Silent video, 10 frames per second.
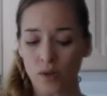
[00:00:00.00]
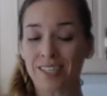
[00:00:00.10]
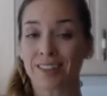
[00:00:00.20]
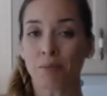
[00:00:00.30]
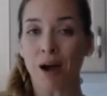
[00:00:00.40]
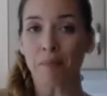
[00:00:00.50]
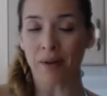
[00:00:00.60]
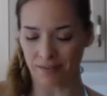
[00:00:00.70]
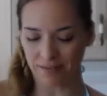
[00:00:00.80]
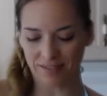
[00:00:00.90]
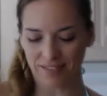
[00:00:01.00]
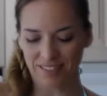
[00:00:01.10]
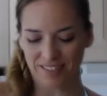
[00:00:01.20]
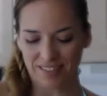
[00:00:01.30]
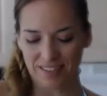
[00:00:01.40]
whisk them up
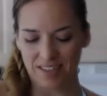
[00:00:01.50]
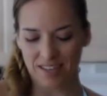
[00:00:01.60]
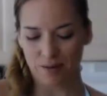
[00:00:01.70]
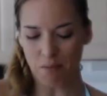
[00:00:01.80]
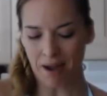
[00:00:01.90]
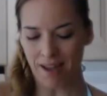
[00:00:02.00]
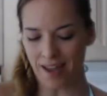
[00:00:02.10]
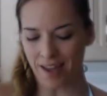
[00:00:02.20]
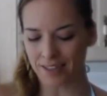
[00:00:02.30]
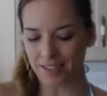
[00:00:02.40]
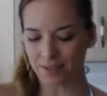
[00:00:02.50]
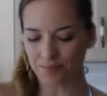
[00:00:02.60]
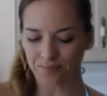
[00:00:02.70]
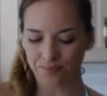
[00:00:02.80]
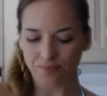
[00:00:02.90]
by hand,
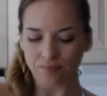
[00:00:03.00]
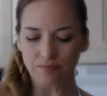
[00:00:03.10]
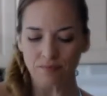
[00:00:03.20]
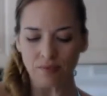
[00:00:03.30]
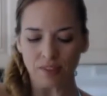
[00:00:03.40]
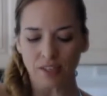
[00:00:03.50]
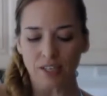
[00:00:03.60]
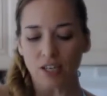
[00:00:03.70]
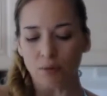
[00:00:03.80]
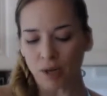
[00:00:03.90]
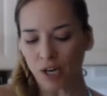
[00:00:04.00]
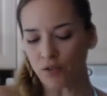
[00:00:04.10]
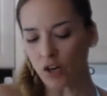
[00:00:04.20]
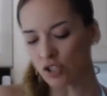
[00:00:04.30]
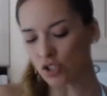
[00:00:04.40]
but
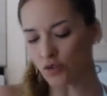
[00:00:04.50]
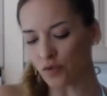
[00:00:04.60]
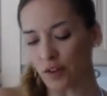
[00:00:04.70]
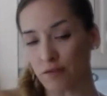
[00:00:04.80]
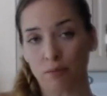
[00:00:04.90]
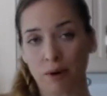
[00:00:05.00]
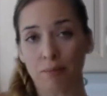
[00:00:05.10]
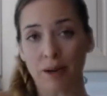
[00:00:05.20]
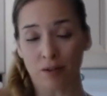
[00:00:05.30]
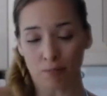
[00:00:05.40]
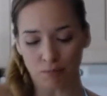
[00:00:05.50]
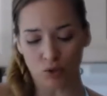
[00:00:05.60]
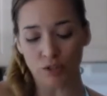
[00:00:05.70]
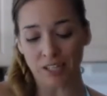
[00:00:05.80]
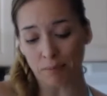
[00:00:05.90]
I've also fluffed them up by
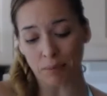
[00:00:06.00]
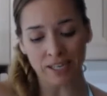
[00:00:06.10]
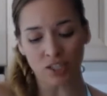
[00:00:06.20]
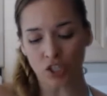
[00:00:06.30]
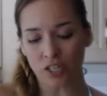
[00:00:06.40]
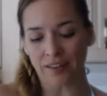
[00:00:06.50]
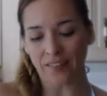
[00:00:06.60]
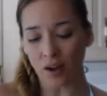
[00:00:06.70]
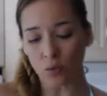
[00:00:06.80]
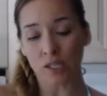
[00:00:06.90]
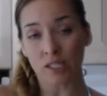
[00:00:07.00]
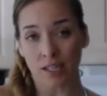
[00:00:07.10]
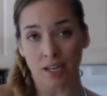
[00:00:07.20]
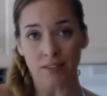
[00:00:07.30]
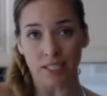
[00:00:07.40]
using a blender, and that works
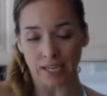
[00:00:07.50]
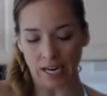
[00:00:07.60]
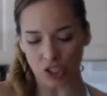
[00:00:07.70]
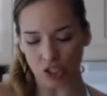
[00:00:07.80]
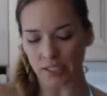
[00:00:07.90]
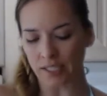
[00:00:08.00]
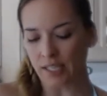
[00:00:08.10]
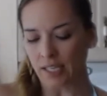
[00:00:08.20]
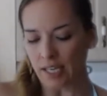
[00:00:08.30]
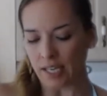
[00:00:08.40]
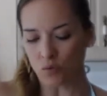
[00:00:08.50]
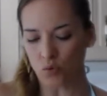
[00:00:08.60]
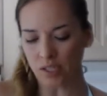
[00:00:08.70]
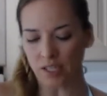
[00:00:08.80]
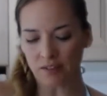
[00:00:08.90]
lovely actually. It
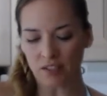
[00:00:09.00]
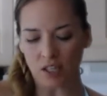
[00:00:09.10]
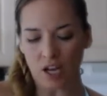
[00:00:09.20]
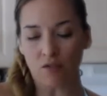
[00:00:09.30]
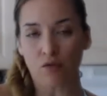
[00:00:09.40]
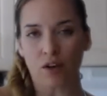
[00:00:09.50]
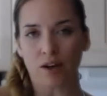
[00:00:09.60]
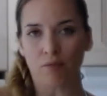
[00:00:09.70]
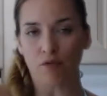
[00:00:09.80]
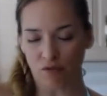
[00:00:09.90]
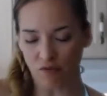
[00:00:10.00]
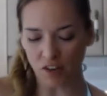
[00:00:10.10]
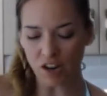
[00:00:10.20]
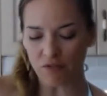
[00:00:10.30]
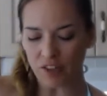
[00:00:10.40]
really gives a lot of
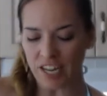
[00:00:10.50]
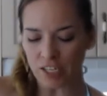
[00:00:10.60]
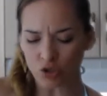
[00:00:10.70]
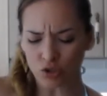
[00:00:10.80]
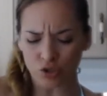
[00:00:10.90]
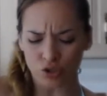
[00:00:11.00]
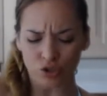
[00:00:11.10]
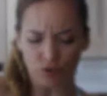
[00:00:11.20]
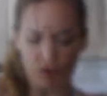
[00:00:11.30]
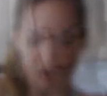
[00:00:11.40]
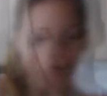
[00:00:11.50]
fluffy nature to your,